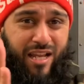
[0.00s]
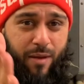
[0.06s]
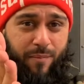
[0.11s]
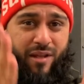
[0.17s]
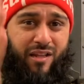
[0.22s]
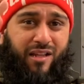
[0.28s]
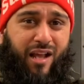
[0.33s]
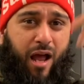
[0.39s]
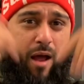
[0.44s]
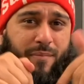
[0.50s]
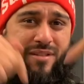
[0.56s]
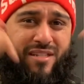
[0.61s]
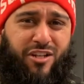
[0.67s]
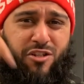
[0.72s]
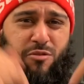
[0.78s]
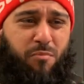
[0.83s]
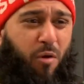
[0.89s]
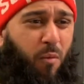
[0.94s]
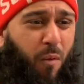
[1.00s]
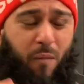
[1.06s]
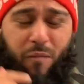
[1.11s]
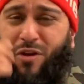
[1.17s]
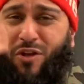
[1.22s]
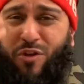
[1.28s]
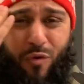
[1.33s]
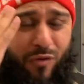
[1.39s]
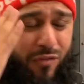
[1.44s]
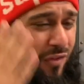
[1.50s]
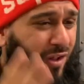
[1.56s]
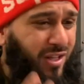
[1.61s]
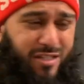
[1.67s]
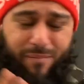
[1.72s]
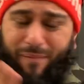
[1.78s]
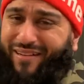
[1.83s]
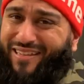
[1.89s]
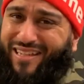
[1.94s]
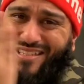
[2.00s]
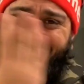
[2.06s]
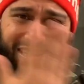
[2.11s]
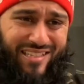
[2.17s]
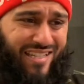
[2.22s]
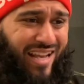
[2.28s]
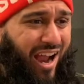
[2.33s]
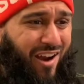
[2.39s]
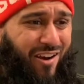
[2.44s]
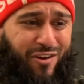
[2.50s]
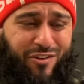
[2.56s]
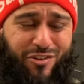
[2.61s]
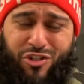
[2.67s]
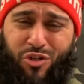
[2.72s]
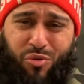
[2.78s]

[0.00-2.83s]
Tell me in the comment section below, what were your thoughts about this entire